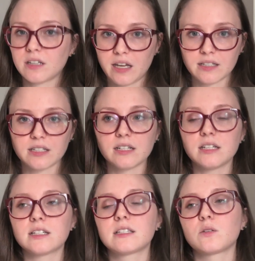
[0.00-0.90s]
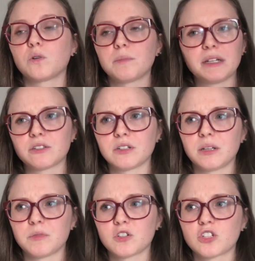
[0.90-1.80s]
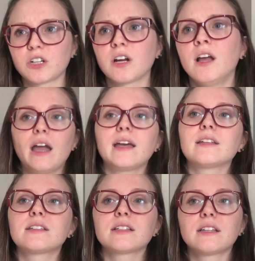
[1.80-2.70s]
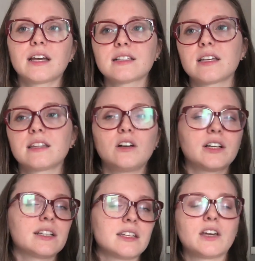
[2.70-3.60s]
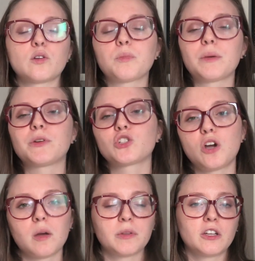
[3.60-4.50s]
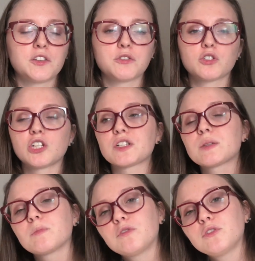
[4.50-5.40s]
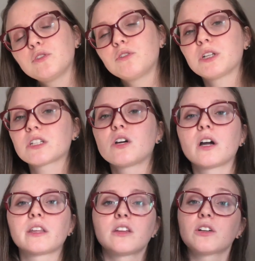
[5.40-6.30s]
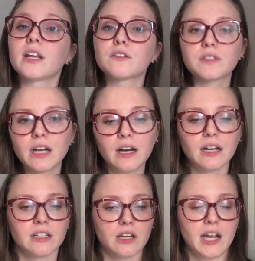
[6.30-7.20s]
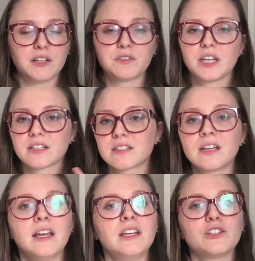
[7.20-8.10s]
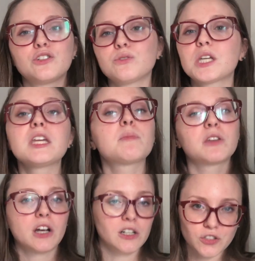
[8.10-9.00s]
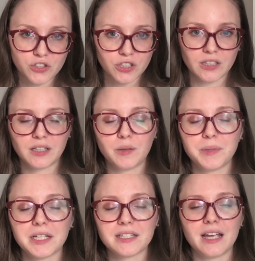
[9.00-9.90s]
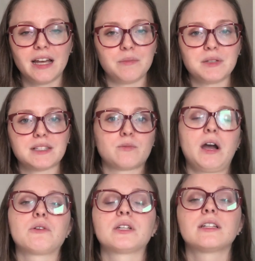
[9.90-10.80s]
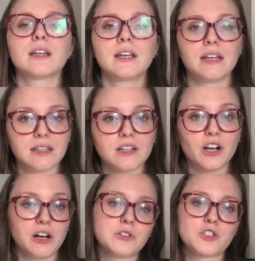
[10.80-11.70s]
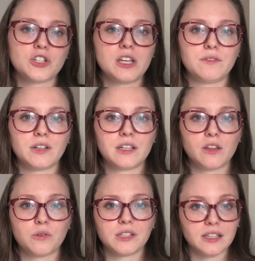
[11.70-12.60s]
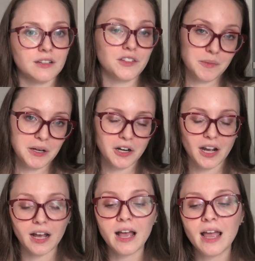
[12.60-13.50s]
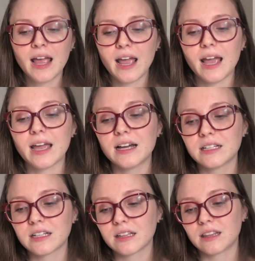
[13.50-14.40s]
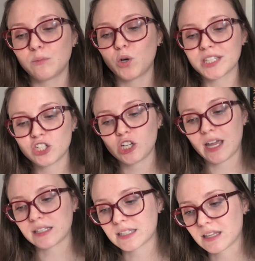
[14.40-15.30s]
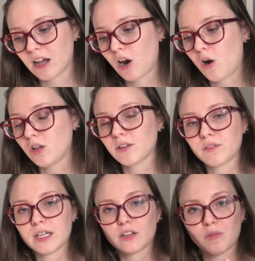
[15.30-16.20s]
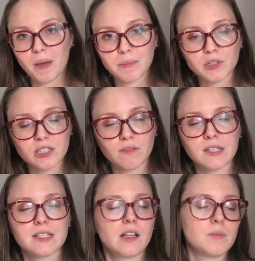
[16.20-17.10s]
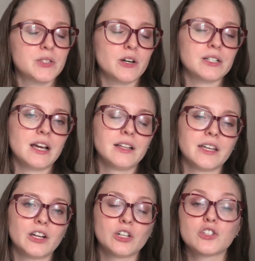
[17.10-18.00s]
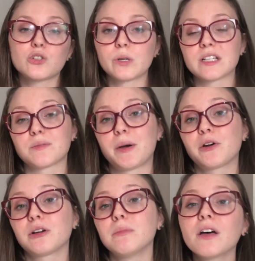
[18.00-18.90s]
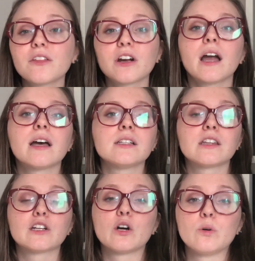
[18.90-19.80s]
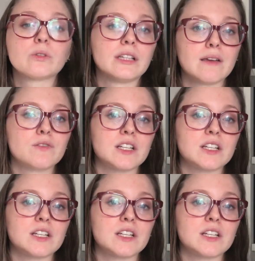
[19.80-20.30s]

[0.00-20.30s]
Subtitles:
Cantonese or Mandarin, I'm not sure. And like I said, they all get together and play Mahjong, but they also share some food and talk in their native tongue and kind of get to keep their culture a little bit and be surrounded in their culture, even though they live in America. And once she gets there, all of the other members of this club start telling her stories about her mother and their own life